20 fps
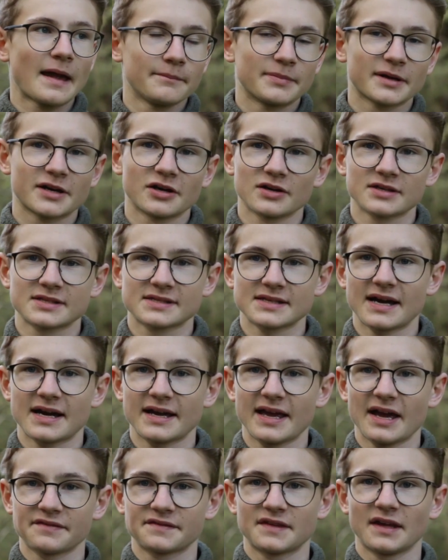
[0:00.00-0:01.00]
because I
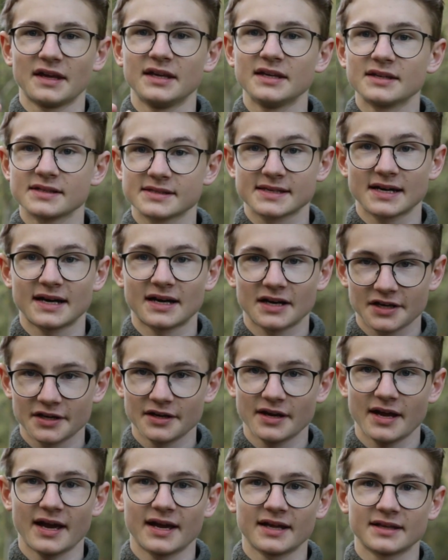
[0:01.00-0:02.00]
have the EOS R,
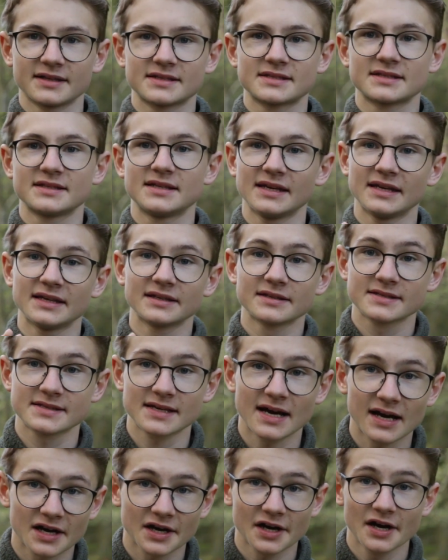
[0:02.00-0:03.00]
and the EOS
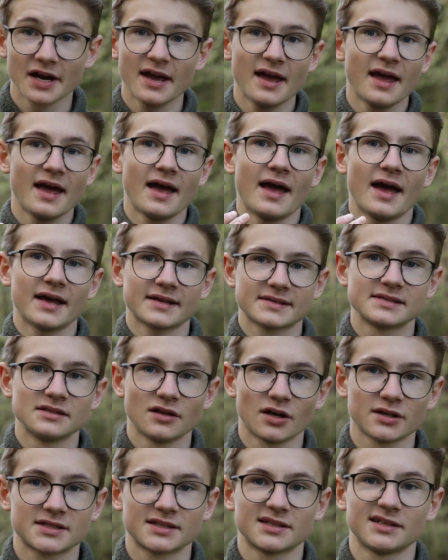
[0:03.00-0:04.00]
R has
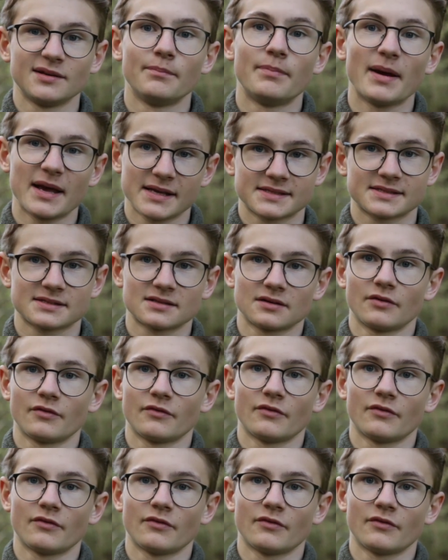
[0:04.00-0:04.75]
not the best